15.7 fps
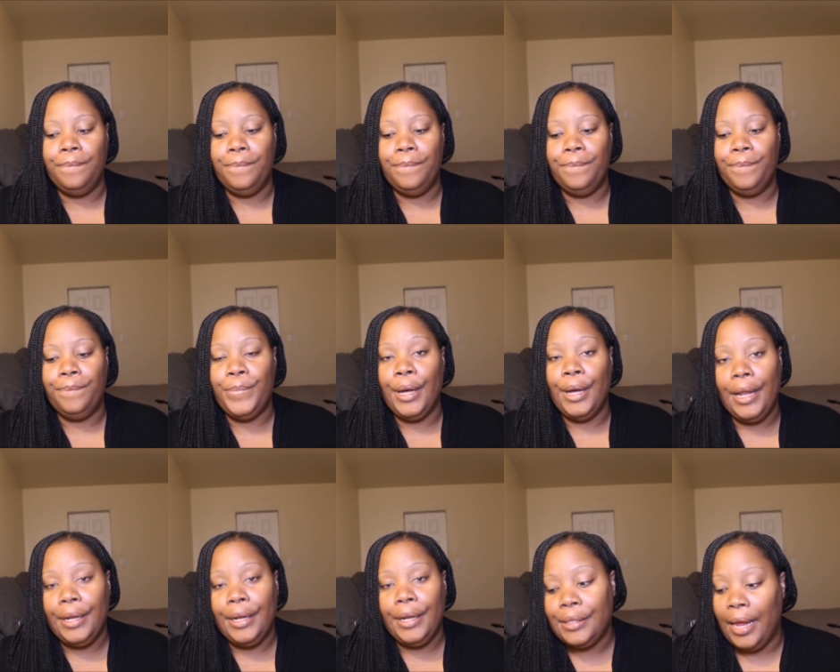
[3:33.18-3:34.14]
But
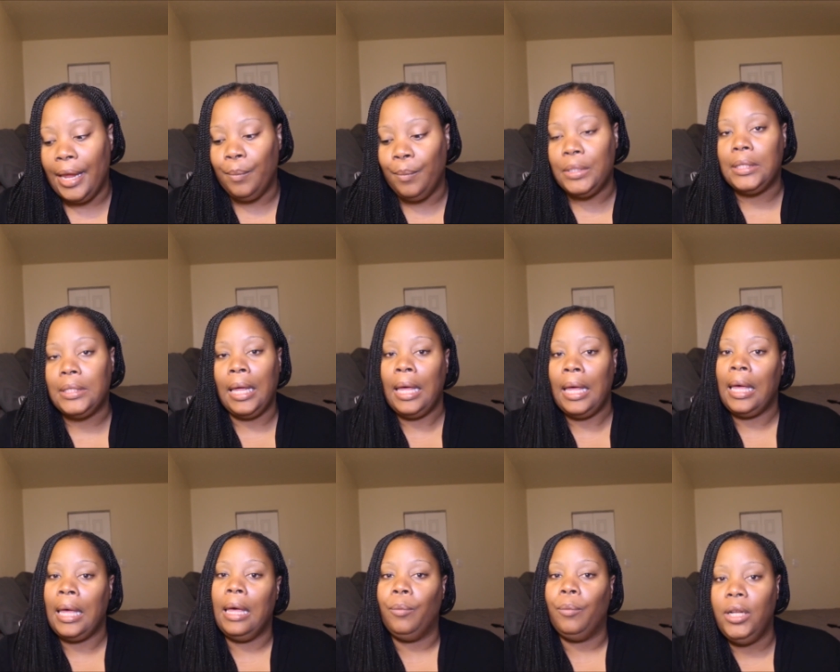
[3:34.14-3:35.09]
at the same
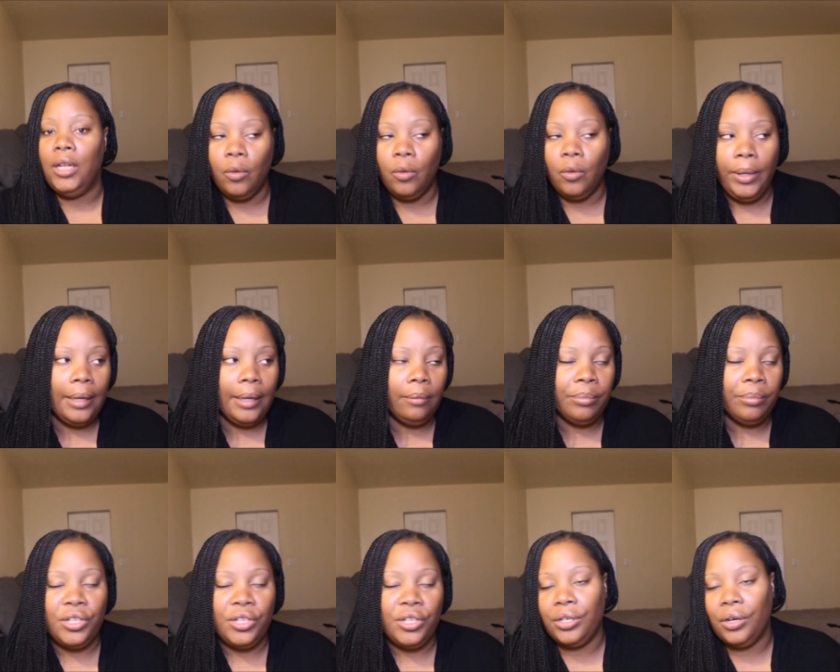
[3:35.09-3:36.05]
time, we know we got a
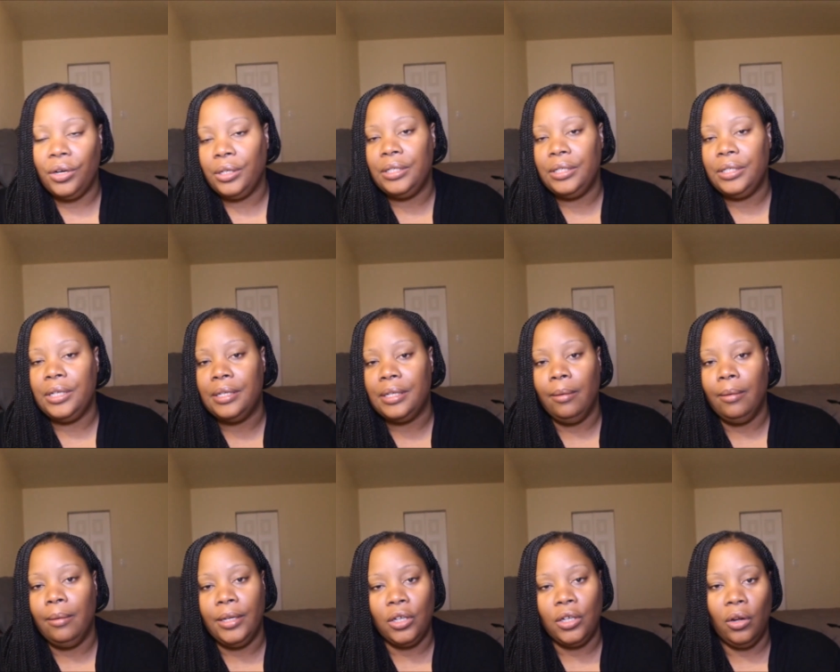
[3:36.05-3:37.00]
bunch of charlatans
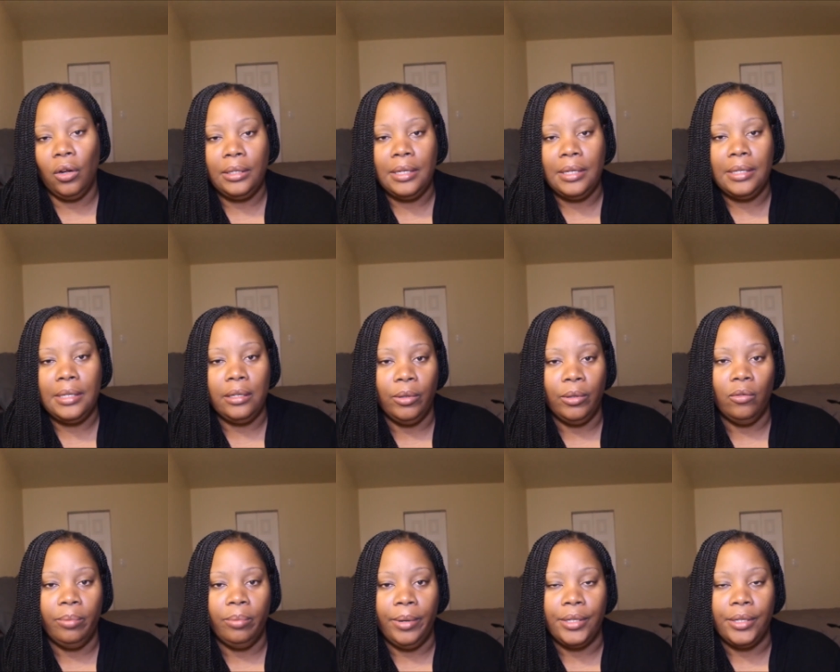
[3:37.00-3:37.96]
in the
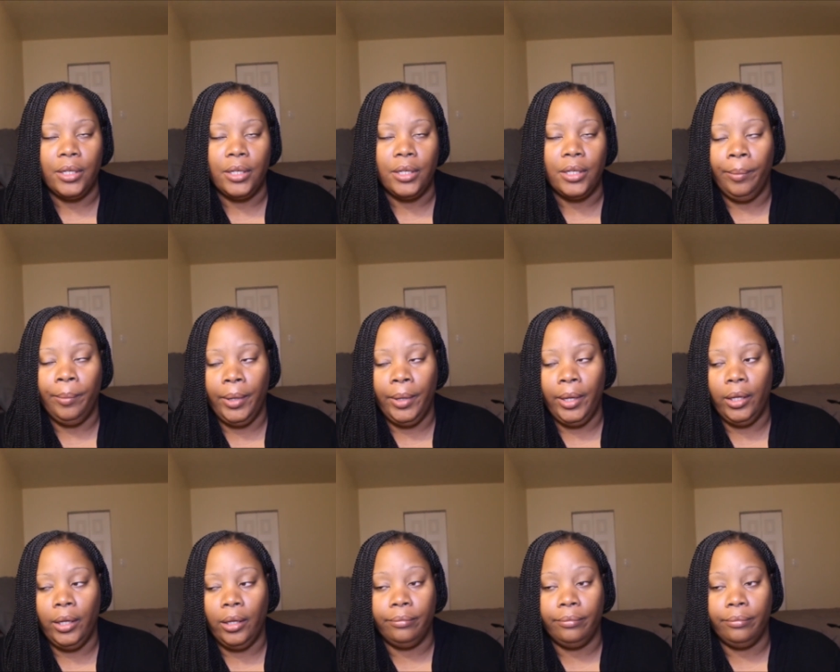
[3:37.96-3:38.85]
pulpit. So, I mean,